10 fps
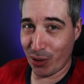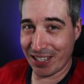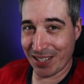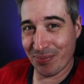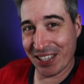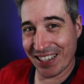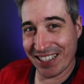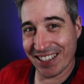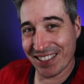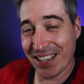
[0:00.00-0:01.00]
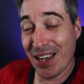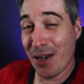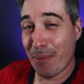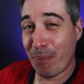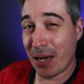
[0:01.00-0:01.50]
doing something like this,
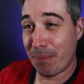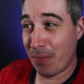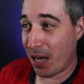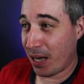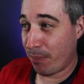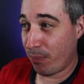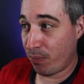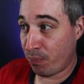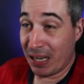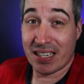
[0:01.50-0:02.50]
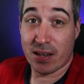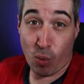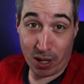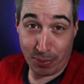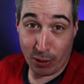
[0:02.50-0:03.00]
but um, because I
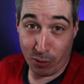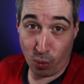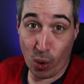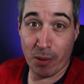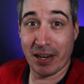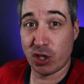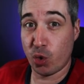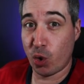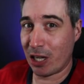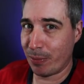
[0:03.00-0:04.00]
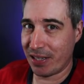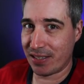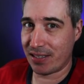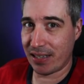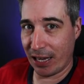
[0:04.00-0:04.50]
want to play with where my pseudo
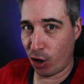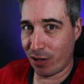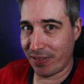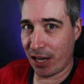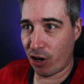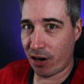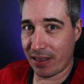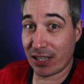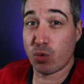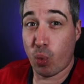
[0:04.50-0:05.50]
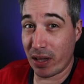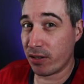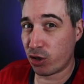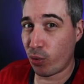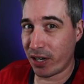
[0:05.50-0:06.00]
elements and all of that are, that's what
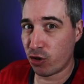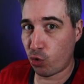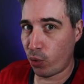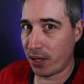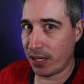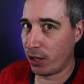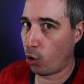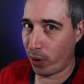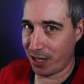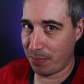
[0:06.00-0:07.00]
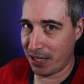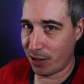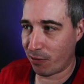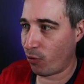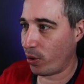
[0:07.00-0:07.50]
this grid is really going to be
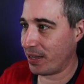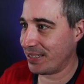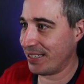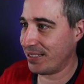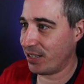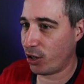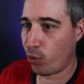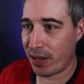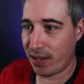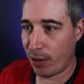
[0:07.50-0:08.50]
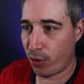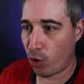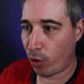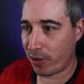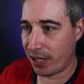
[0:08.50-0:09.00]
here for. This isn't a grid that I would
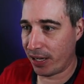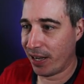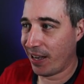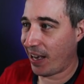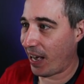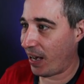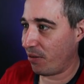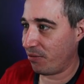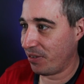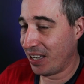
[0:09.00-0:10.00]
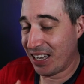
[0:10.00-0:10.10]
normally have